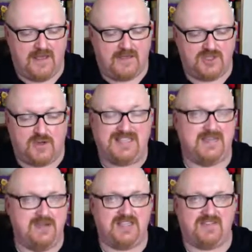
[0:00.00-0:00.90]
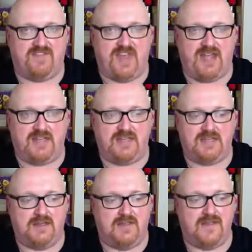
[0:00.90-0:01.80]
20 minutes of that,
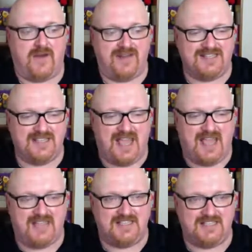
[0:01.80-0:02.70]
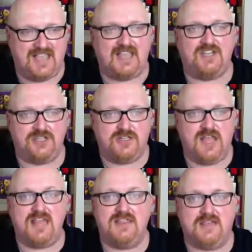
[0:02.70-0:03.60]
there isn't a station
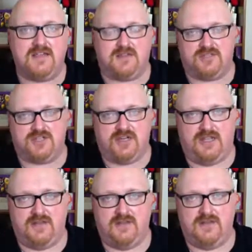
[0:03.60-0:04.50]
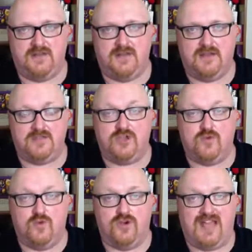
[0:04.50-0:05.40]
in the country
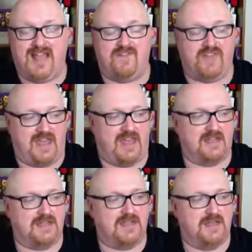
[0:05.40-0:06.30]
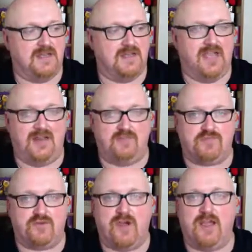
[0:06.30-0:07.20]
that would have that in
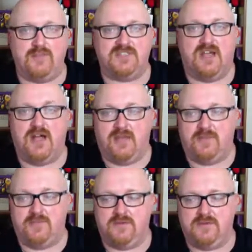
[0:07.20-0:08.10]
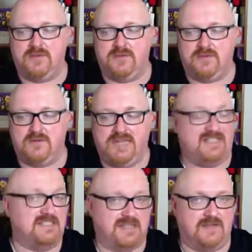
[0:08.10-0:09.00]
prime time
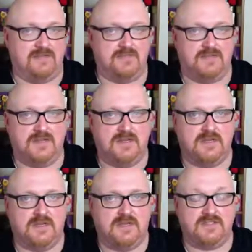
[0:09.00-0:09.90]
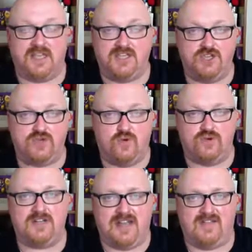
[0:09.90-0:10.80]
listening. They just
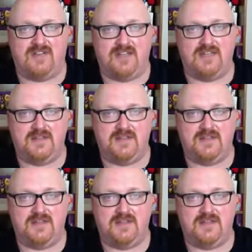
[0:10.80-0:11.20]
wouldn't have it.